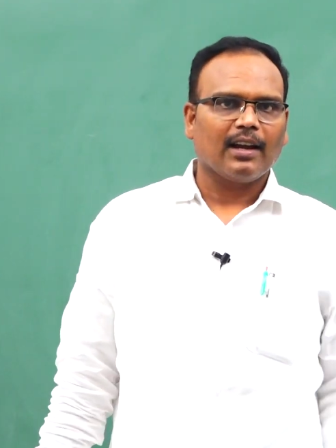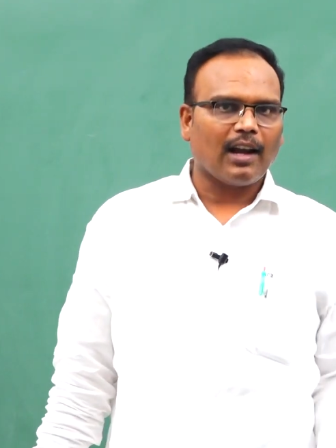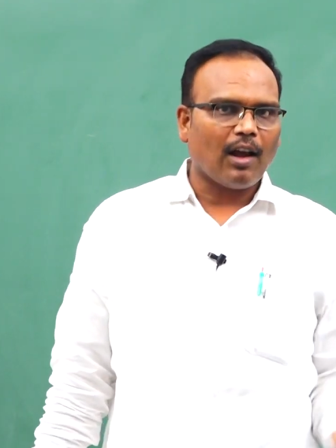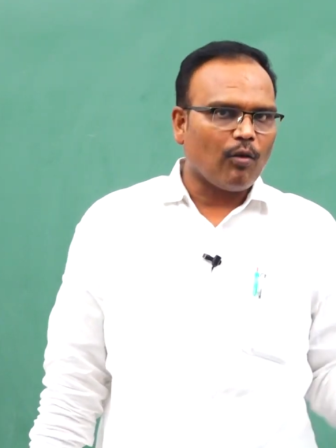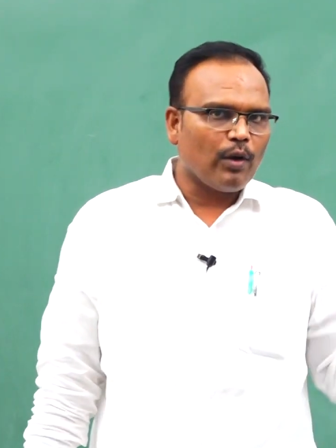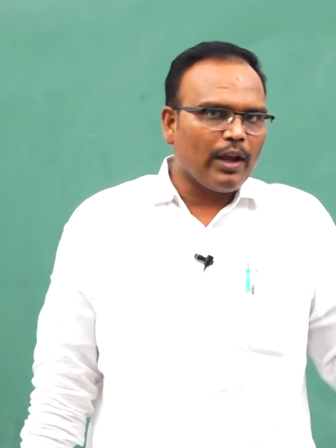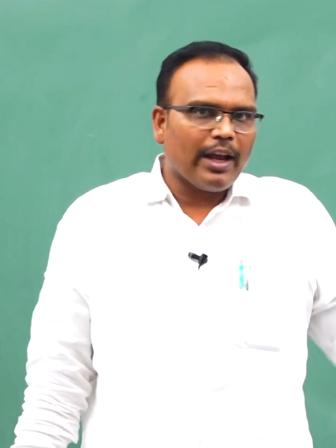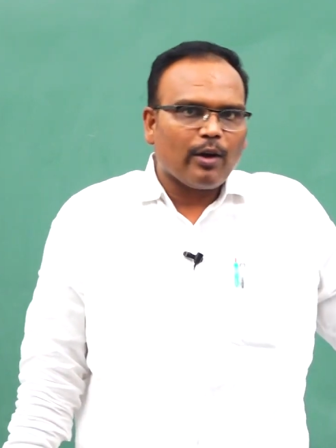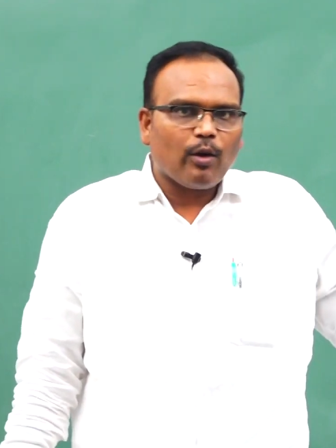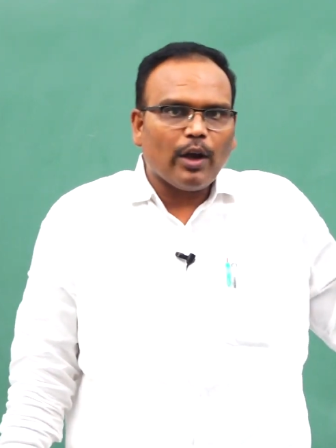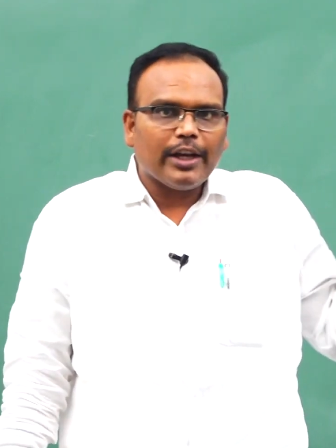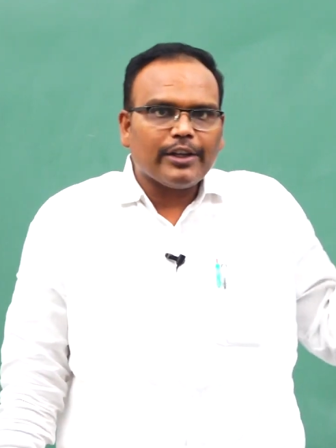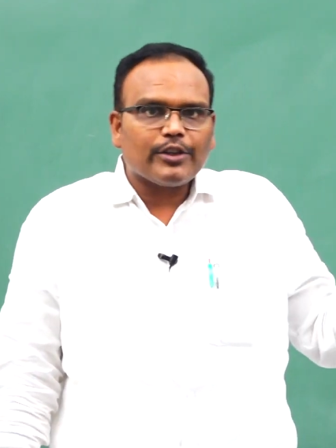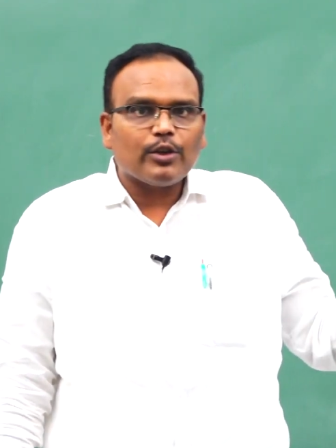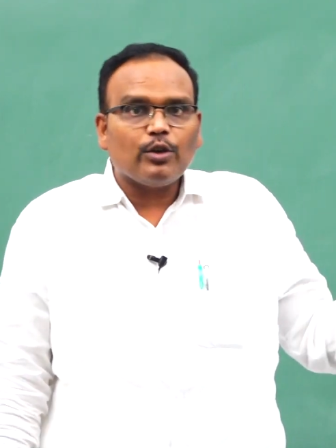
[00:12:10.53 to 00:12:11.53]
Now we are
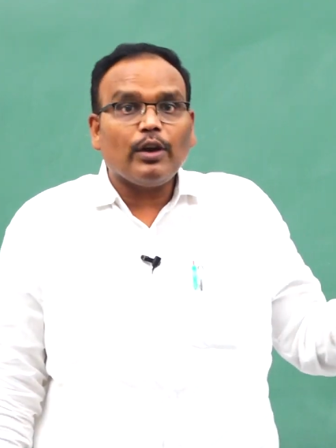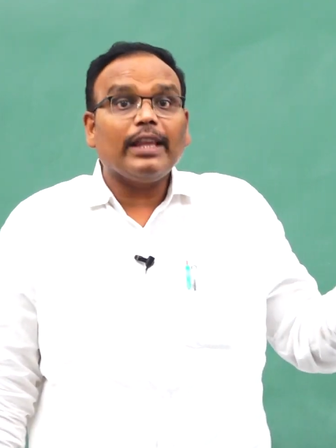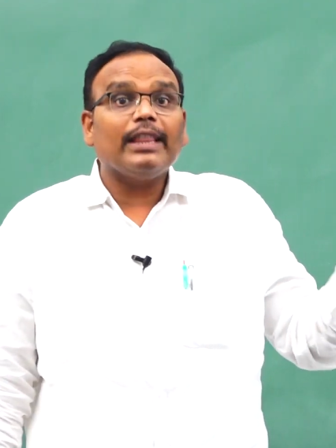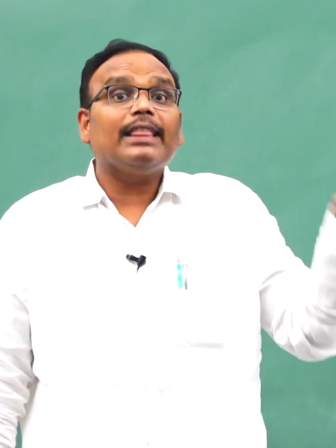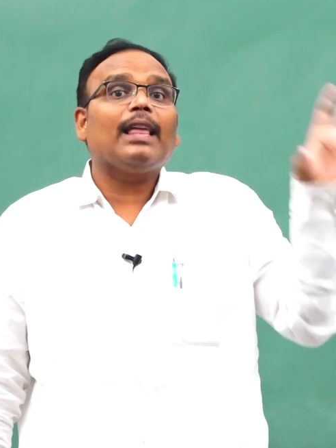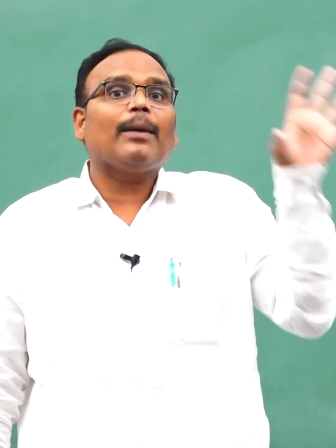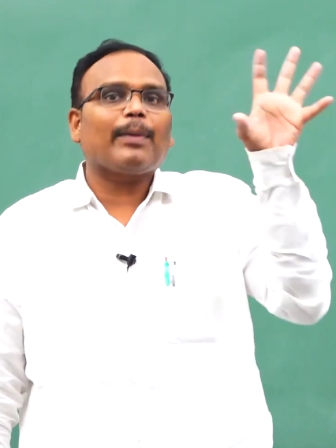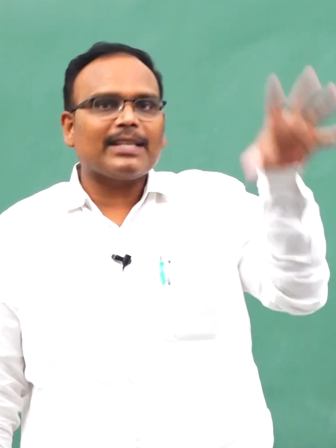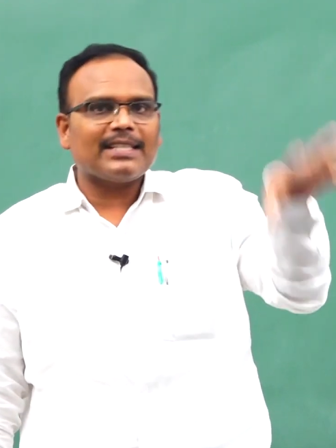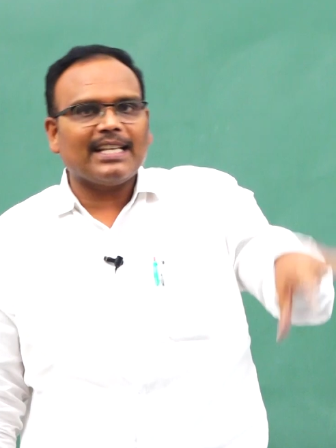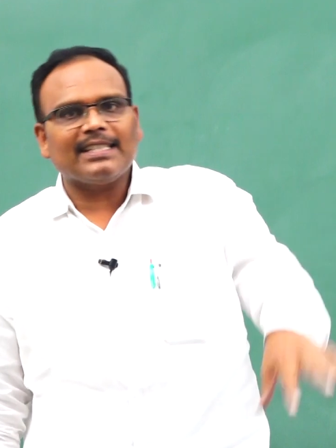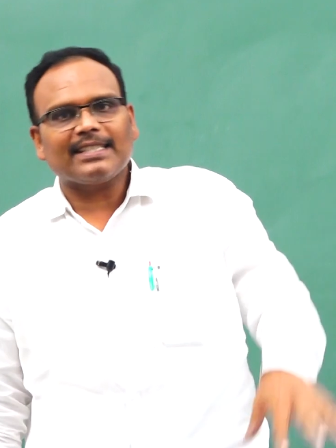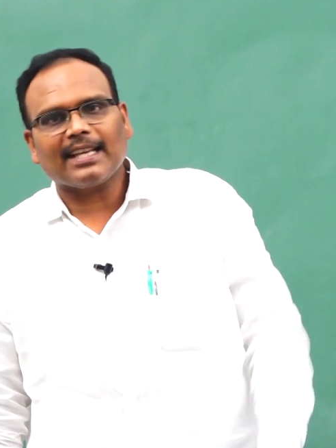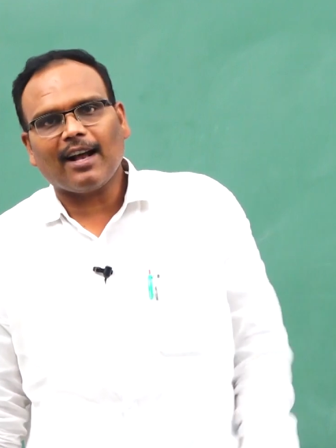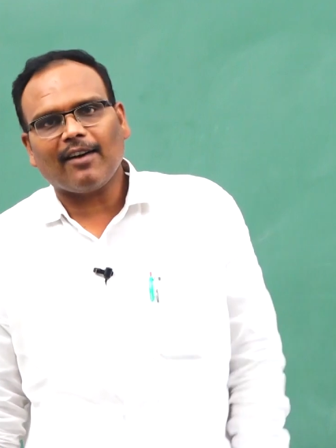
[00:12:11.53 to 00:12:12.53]
going to do in the
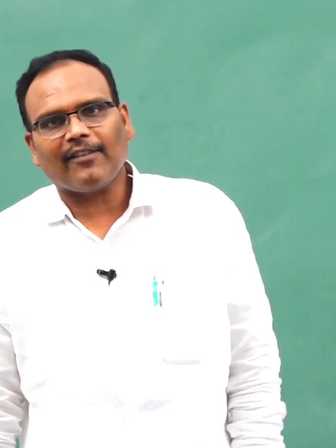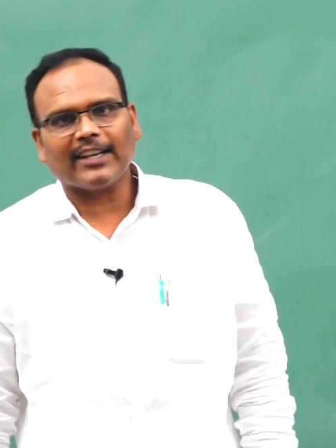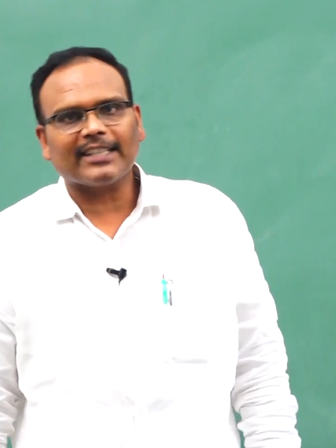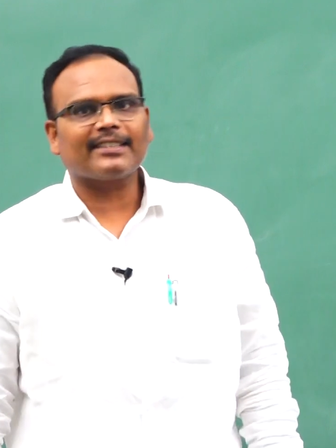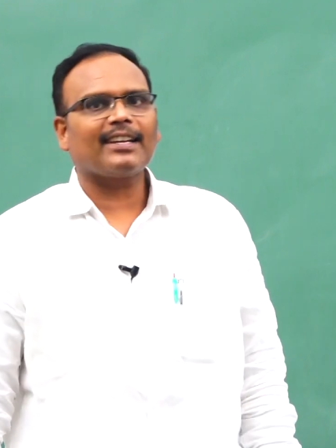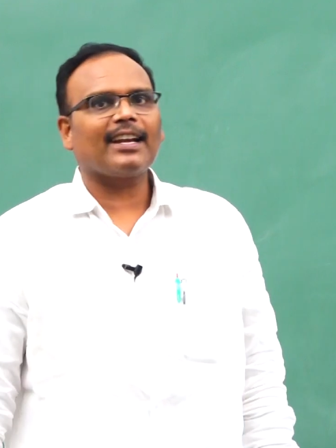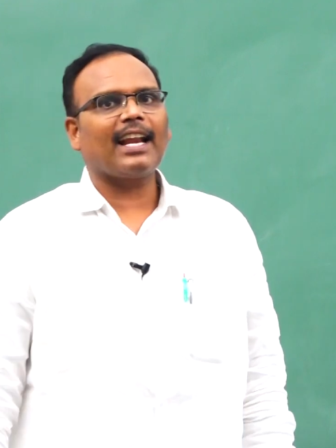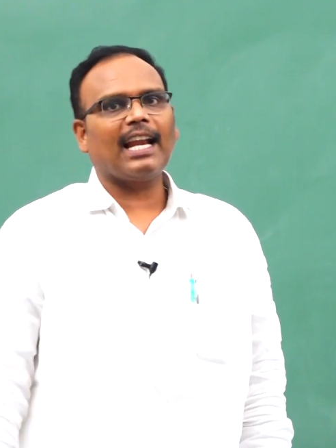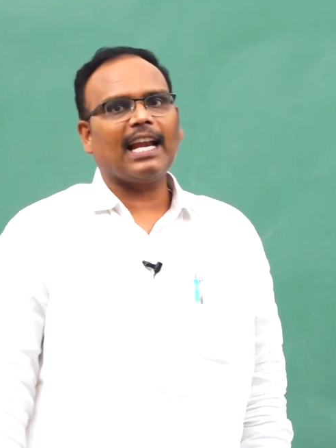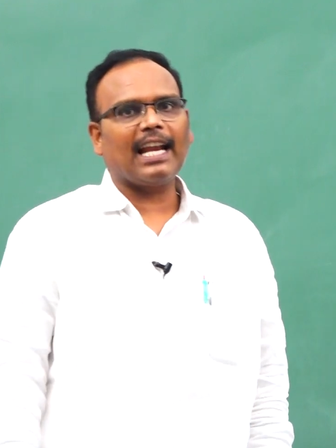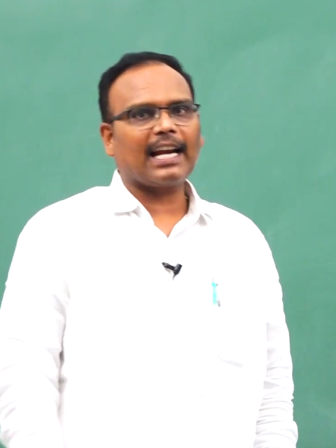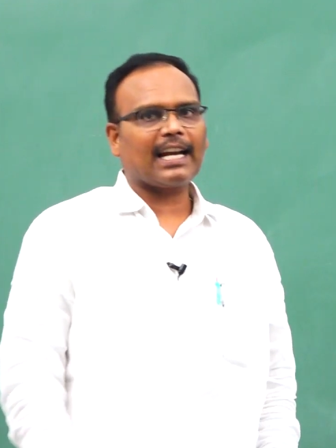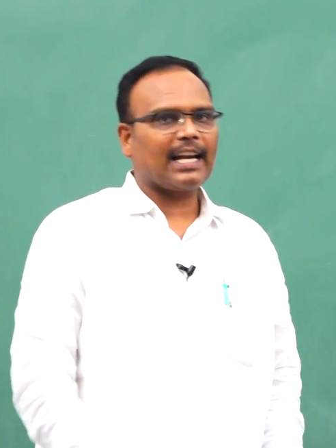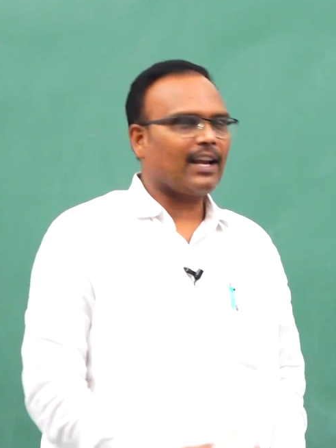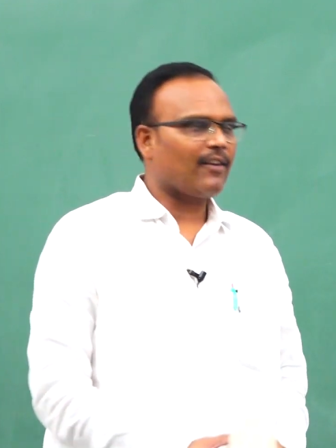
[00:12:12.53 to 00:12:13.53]
presence of external
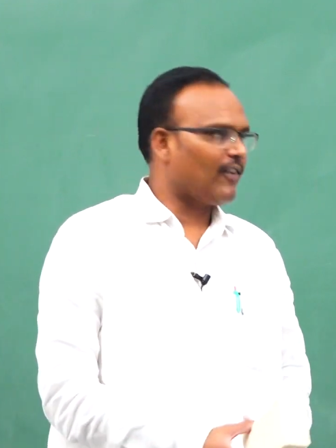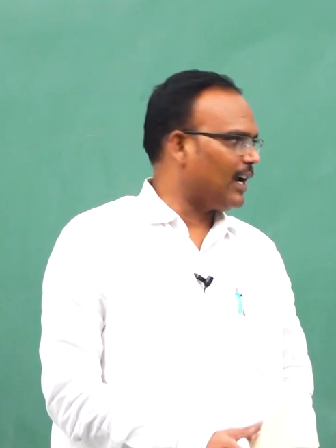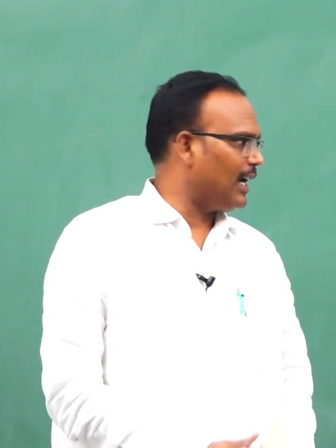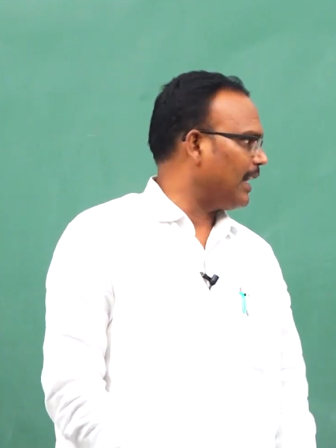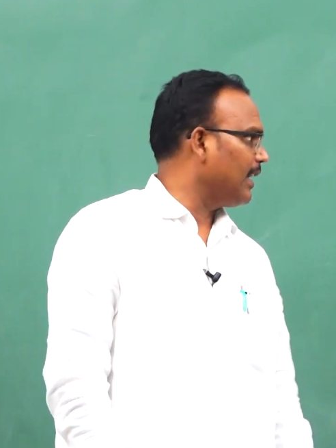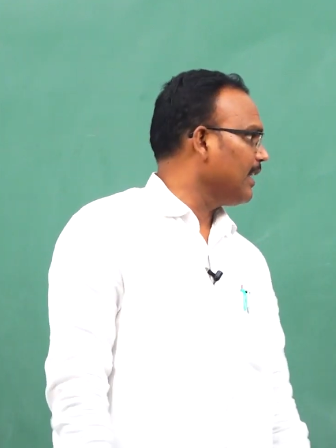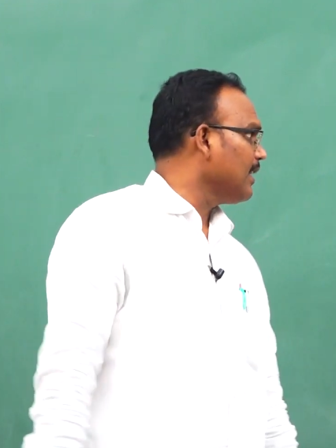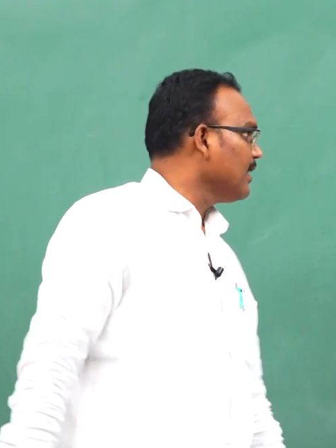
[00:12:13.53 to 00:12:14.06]
electric field.